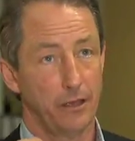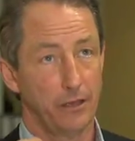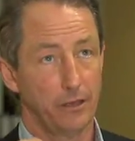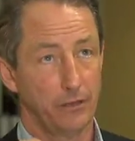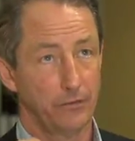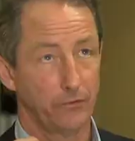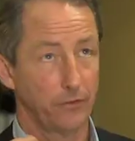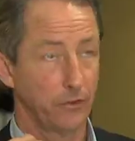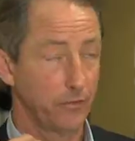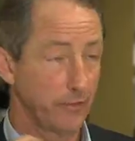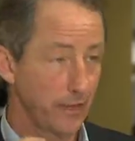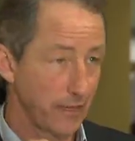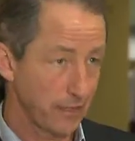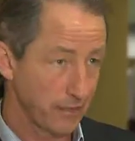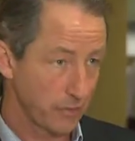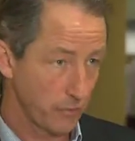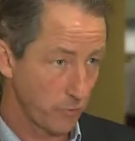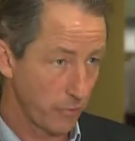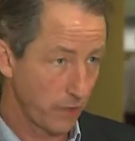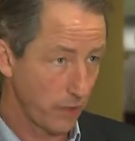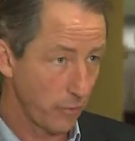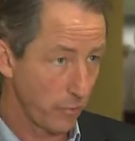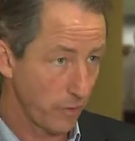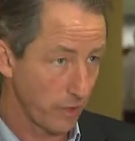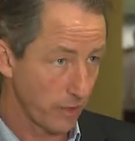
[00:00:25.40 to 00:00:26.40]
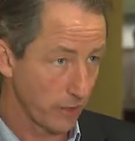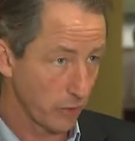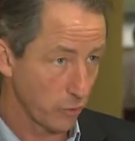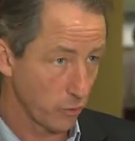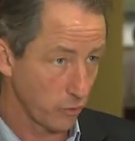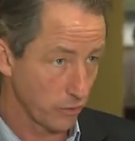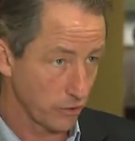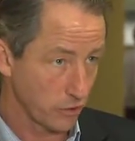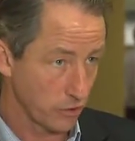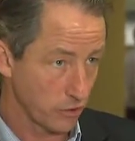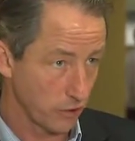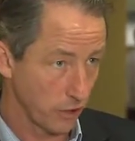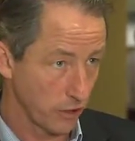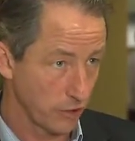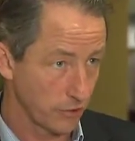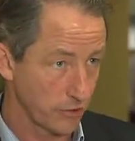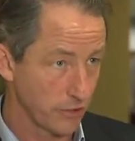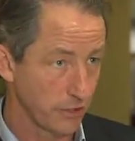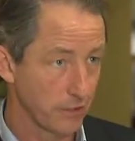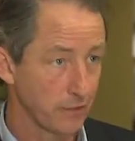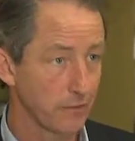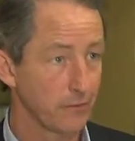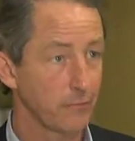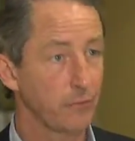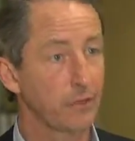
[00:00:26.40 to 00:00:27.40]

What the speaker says: So that's really where it all started.